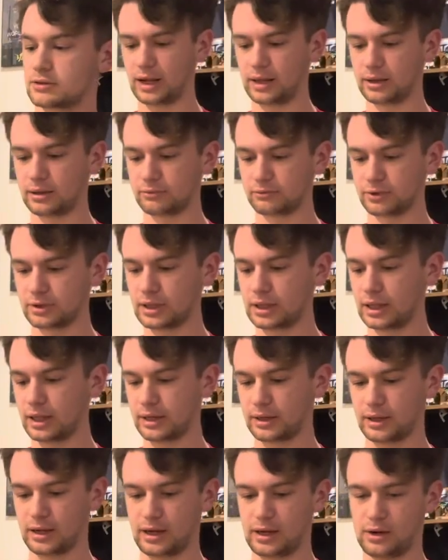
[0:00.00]
I really
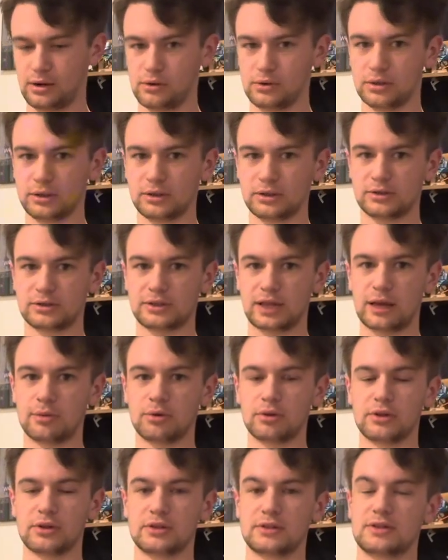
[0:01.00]
like how
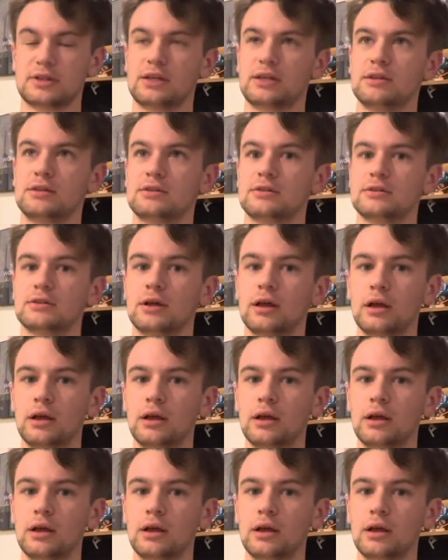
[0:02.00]
stable this is,